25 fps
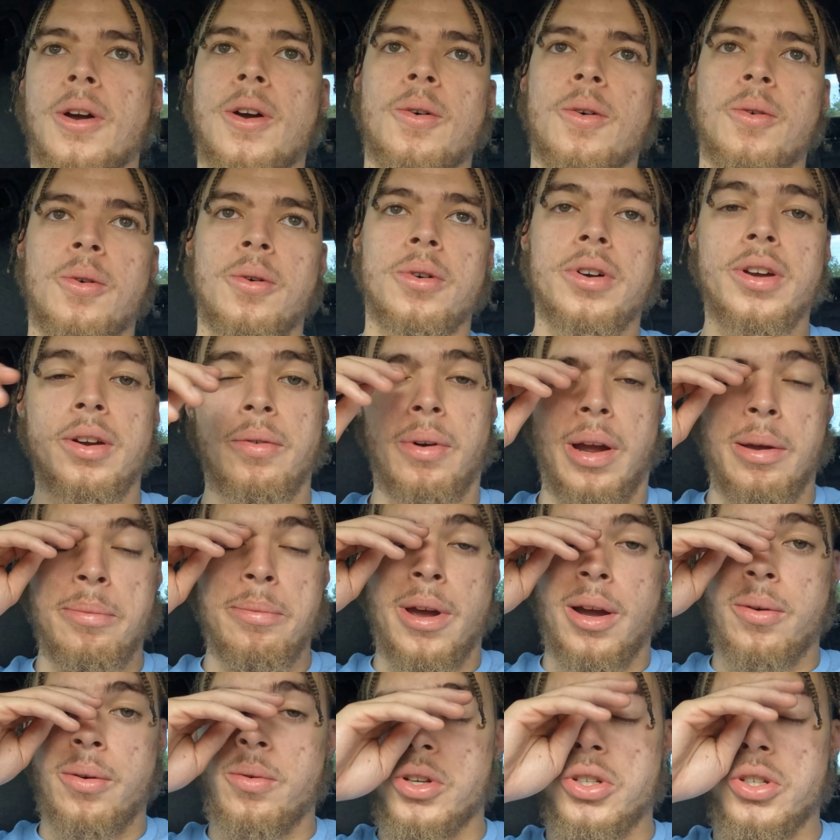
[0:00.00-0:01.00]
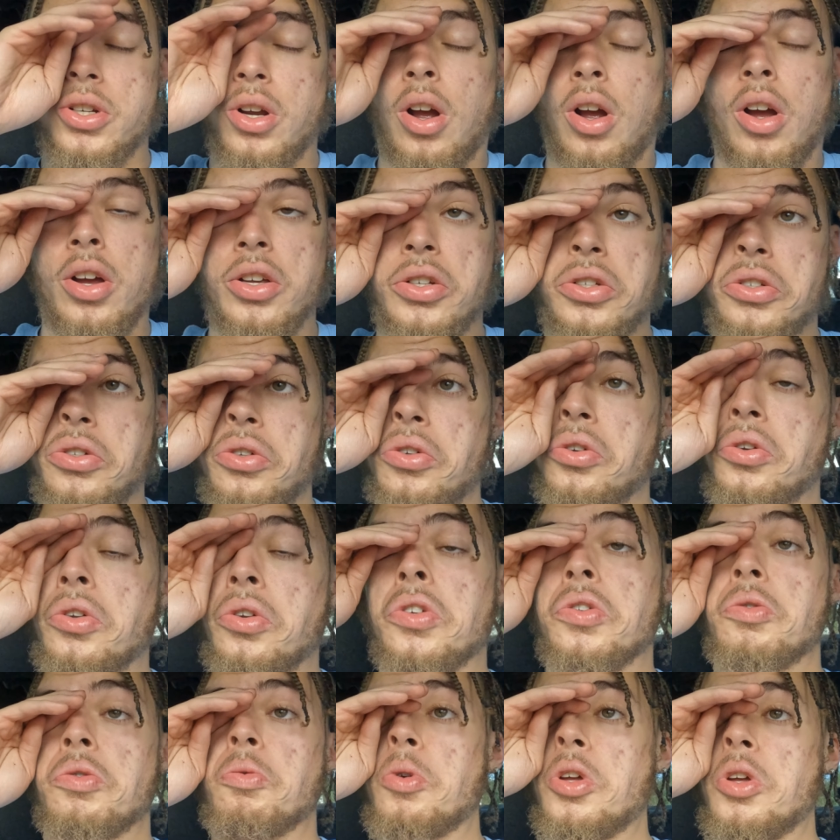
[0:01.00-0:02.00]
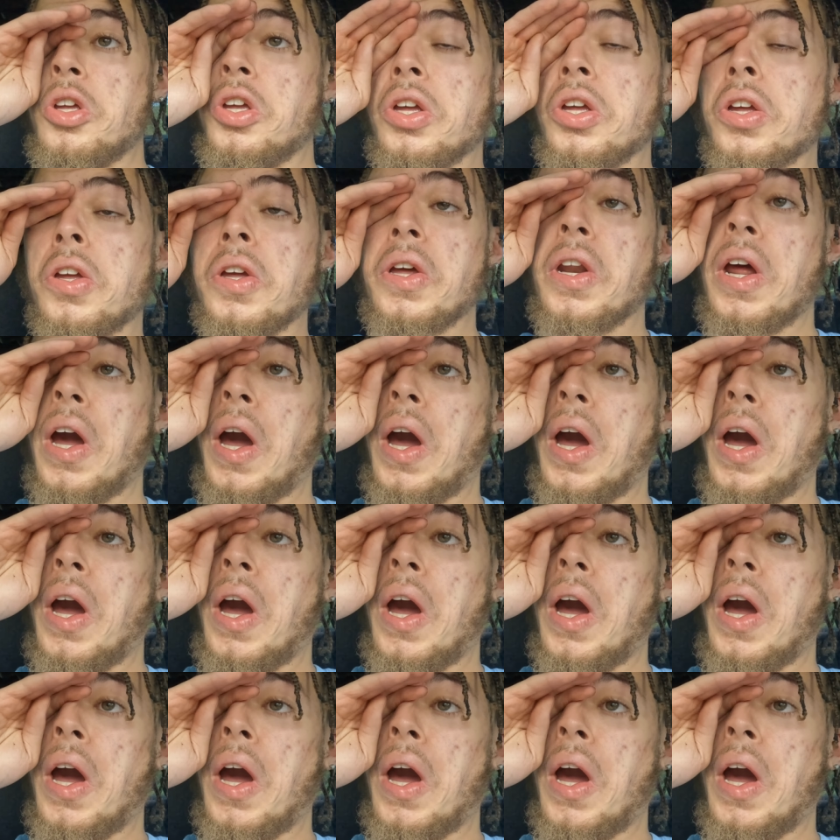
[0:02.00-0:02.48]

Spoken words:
We'll get right back with y'all as soon as we get